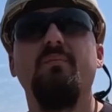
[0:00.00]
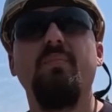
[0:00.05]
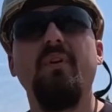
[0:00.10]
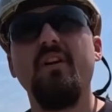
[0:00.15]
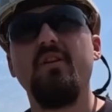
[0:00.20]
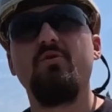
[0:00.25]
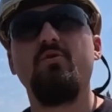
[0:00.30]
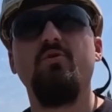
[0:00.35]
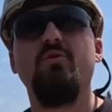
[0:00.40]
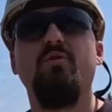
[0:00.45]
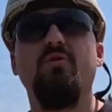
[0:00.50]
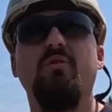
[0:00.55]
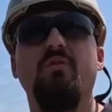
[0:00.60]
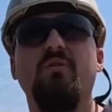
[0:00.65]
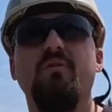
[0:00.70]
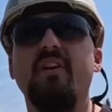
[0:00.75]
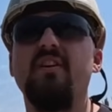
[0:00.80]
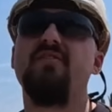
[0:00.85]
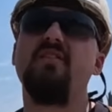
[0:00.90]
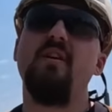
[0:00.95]
Please do.
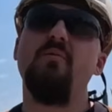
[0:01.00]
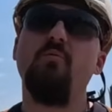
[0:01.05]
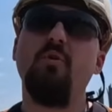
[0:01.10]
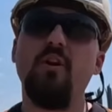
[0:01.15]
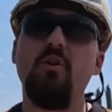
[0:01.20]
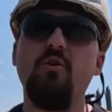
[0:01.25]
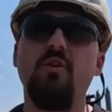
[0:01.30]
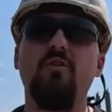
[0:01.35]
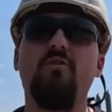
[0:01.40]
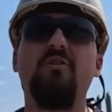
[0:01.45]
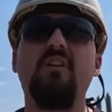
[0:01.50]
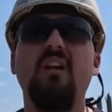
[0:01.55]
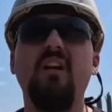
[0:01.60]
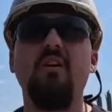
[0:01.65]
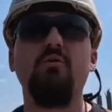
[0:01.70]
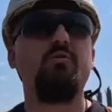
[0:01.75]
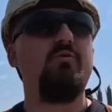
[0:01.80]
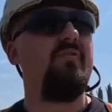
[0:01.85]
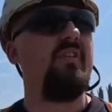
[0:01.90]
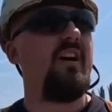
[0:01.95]
The same way you are not
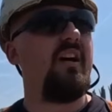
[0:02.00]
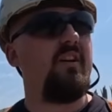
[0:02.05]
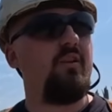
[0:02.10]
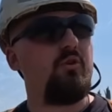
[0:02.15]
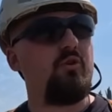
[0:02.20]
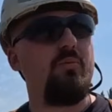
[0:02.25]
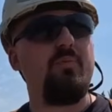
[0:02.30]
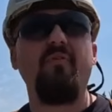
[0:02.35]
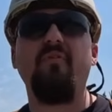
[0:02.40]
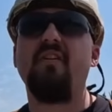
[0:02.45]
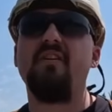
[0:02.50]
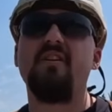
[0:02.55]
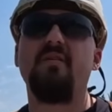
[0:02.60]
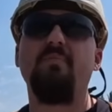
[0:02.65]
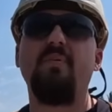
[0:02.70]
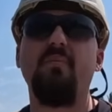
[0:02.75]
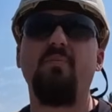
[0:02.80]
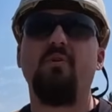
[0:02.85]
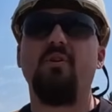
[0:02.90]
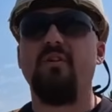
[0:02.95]
allowed to fly on top of other
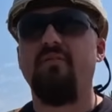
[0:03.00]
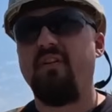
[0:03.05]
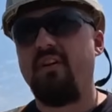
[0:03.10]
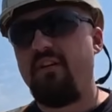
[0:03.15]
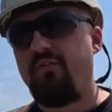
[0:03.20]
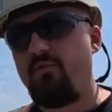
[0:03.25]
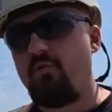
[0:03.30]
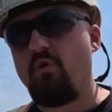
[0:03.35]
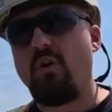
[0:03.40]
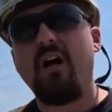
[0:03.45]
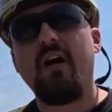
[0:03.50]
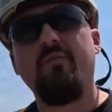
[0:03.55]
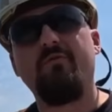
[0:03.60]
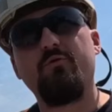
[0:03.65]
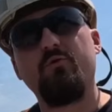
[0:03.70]
people, even if you have